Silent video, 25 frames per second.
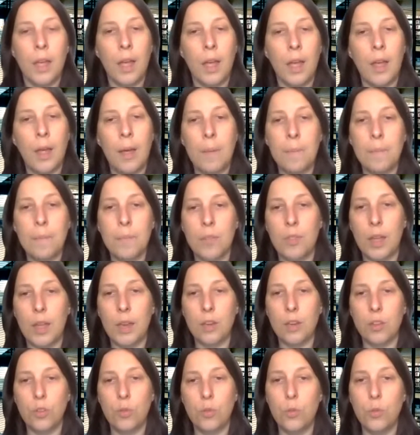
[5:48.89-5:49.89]

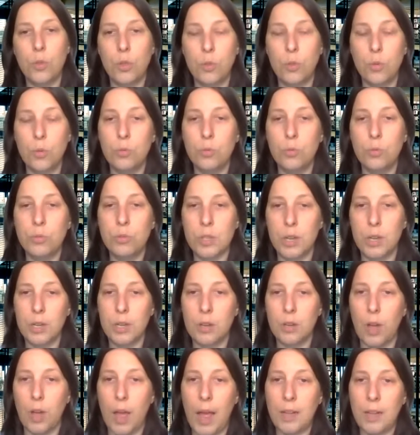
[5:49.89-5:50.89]
That you use
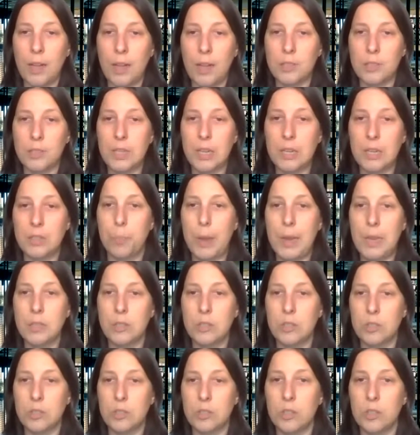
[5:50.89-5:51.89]
an
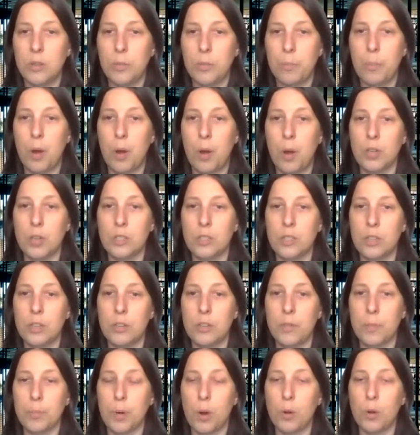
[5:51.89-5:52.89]
asset-based
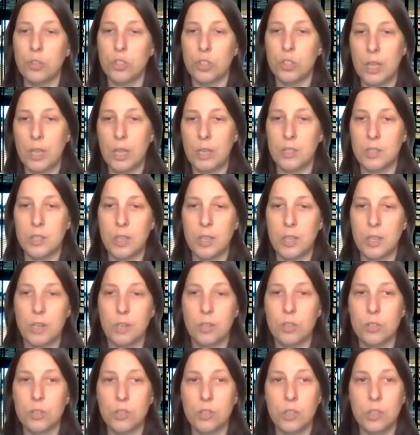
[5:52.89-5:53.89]
positive approach that
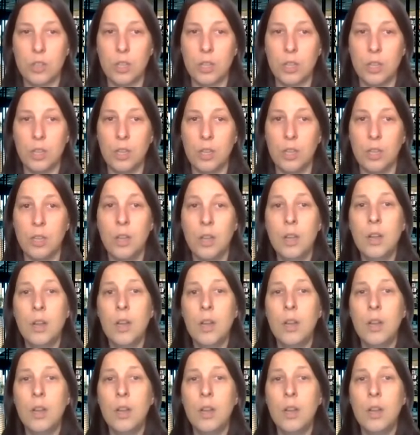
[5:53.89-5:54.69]
centers the